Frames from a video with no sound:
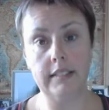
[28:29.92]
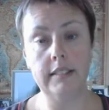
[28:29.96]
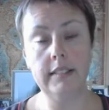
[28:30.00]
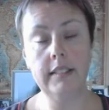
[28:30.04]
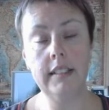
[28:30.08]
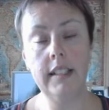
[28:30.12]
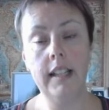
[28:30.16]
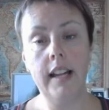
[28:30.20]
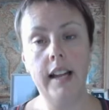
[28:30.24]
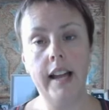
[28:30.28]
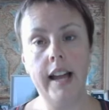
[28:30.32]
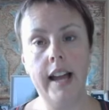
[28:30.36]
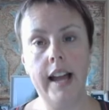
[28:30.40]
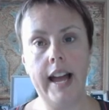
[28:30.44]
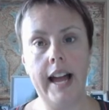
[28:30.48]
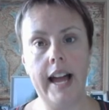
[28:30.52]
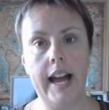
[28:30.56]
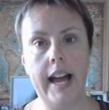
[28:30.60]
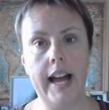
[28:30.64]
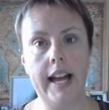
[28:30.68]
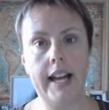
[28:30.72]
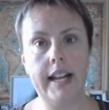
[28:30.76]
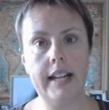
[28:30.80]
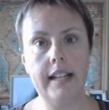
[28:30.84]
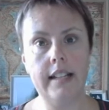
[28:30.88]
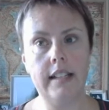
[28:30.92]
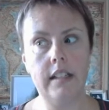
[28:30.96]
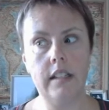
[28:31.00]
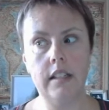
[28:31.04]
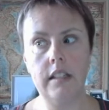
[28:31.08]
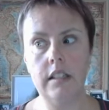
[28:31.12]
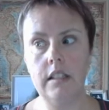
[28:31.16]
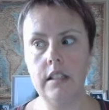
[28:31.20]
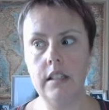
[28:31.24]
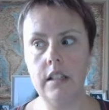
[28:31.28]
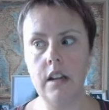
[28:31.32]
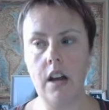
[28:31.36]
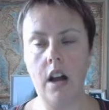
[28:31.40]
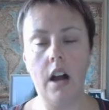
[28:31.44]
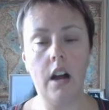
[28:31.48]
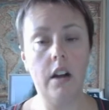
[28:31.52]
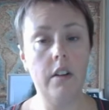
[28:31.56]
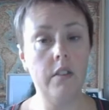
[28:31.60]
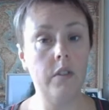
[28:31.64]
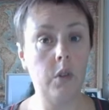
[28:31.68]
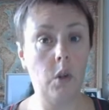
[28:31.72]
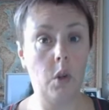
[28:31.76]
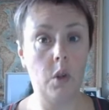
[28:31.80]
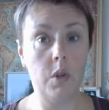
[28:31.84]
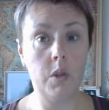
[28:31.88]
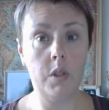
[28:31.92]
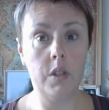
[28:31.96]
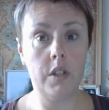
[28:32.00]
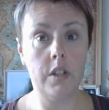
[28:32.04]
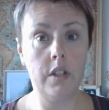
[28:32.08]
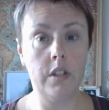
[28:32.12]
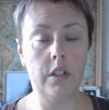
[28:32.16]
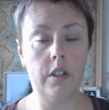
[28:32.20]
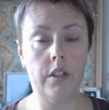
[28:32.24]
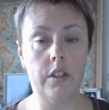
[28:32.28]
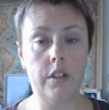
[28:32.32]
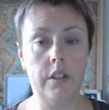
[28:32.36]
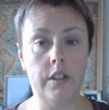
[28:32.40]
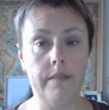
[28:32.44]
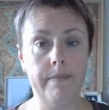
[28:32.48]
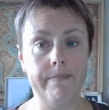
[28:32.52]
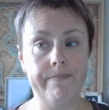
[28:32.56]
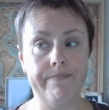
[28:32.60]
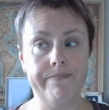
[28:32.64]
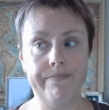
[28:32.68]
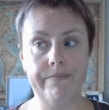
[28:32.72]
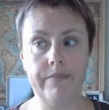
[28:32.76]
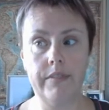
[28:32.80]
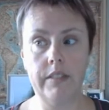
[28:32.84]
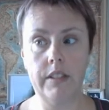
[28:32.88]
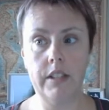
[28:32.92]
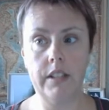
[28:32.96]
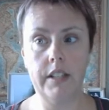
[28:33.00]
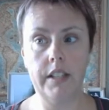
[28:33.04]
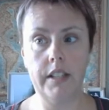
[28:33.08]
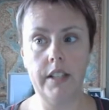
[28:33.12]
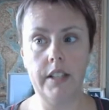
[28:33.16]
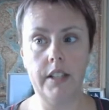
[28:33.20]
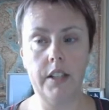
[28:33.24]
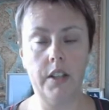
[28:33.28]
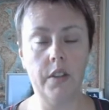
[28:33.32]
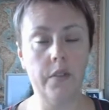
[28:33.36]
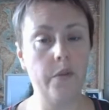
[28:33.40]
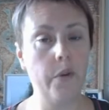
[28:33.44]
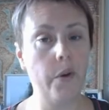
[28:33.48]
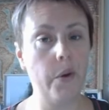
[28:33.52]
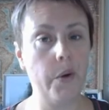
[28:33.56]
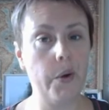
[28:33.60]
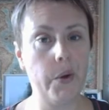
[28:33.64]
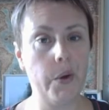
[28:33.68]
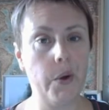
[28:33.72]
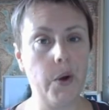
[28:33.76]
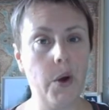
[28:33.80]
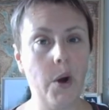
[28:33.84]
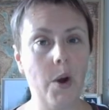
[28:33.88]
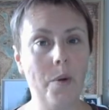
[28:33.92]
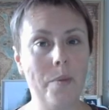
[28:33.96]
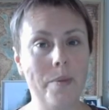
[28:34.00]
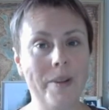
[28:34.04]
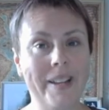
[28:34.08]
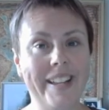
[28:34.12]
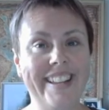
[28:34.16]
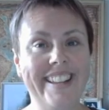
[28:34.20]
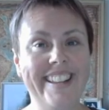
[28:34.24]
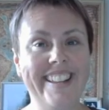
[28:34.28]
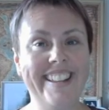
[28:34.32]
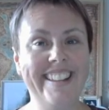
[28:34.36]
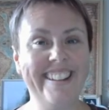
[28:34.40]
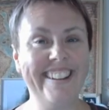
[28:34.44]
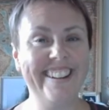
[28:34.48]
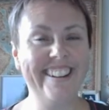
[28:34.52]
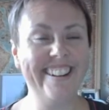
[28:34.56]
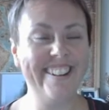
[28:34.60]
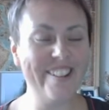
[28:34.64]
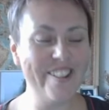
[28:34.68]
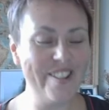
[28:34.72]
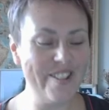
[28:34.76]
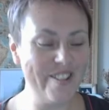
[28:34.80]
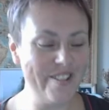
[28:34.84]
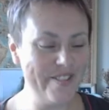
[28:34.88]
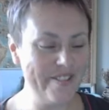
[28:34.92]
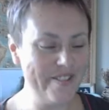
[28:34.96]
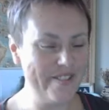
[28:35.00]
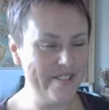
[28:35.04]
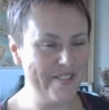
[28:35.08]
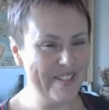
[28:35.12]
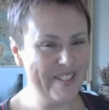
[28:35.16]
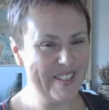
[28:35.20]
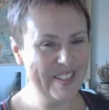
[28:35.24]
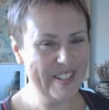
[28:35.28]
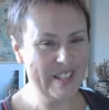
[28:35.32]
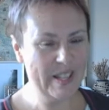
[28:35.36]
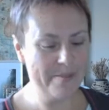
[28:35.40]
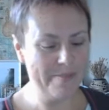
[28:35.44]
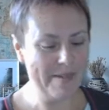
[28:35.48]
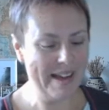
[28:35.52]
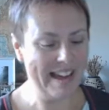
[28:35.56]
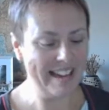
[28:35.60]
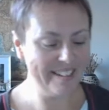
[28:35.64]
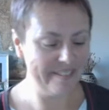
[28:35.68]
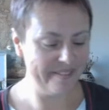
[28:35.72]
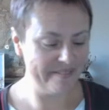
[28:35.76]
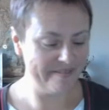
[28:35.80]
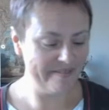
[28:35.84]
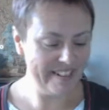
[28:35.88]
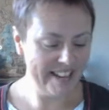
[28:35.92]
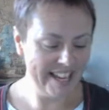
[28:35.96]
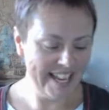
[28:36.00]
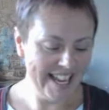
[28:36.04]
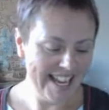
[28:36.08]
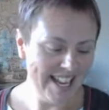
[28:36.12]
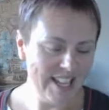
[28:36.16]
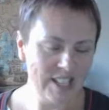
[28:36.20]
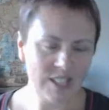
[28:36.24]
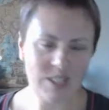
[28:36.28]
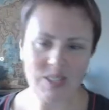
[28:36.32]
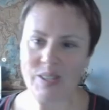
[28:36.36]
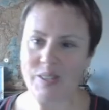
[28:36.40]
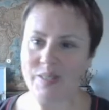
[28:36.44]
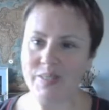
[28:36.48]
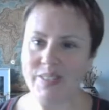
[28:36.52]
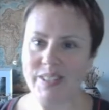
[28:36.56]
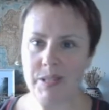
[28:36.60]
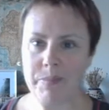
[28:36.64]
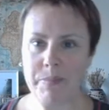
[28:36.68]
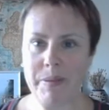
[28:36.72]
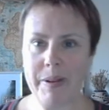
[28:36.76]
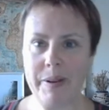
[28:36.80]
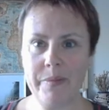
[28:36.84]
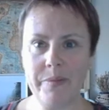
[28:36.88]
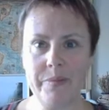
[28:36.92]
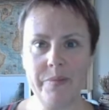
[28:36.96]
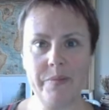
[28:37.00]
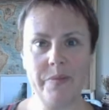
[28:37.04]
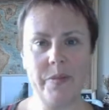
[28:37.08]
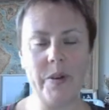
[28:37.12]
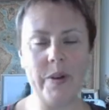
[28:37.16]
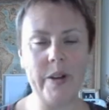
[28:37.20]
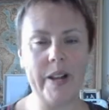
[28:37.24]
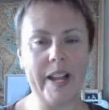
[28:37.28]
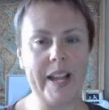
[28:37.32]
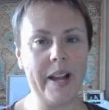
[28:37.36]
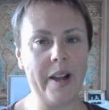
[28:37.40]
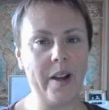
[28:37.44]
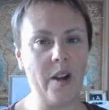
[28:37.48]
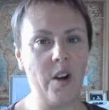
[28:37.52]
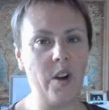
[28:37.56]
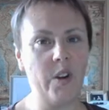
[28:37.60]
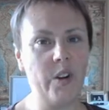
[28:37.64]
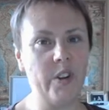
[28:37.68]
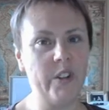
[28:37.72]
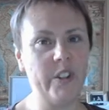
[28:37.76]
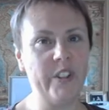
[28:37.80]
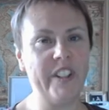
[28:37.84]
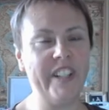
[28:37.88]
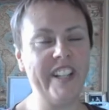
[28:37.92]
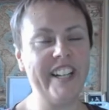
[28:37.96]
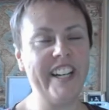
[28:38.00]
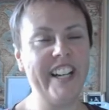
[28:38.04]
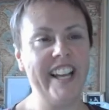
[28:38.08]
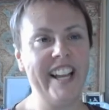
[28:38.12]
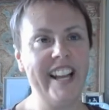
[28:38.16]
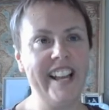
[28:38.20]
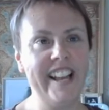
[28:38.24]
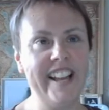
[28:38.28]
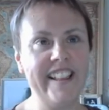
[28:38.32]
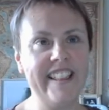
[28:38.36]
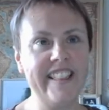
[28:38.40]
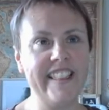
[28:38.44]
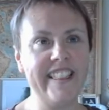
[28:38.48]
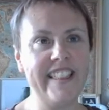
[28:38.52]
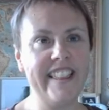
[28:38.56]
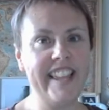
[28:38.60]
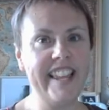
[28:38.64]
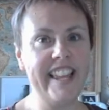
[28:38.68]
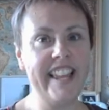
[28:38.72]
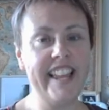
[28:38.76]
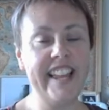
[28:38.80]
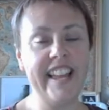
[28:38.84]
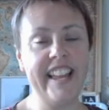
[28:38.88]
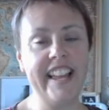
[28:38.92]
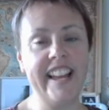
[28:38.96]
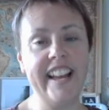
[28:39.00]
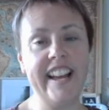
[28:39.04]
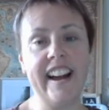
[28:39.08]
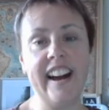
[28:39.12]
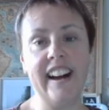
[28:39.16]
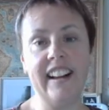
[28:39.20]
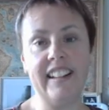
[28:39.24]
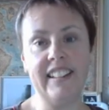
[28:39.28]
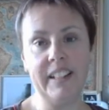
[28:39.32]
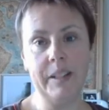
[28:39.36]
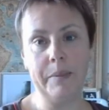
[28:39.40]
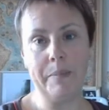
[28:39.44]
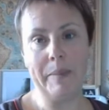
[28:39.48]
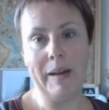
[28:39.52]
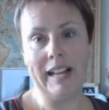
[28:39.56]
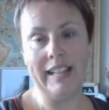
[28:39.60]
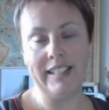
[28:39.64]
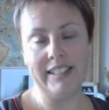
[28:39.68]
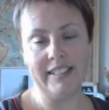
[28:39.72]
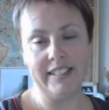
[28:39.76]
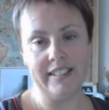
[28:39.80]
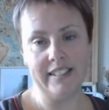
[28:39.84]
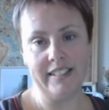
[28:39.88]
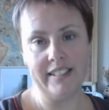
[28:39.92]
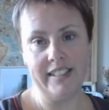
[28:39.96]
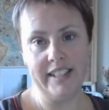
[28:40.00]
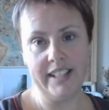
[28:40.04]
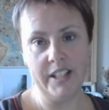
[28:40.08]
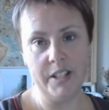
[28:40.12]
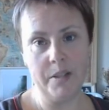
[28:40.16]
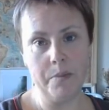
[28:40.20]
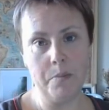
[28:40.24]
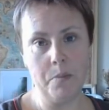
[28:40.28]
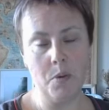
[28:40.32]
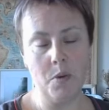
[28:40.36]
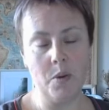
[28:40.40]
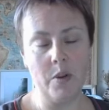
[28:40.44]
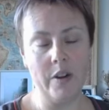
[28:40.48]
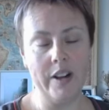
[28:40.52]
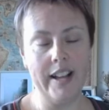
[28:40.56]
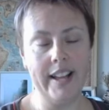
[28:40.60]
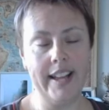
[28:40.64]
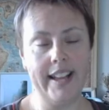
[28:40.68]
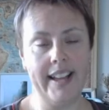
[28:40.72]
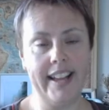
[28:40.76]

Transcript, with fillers: um, when I first started this project, I had um, photocopied the pattern and I've lost the, the, the photocopy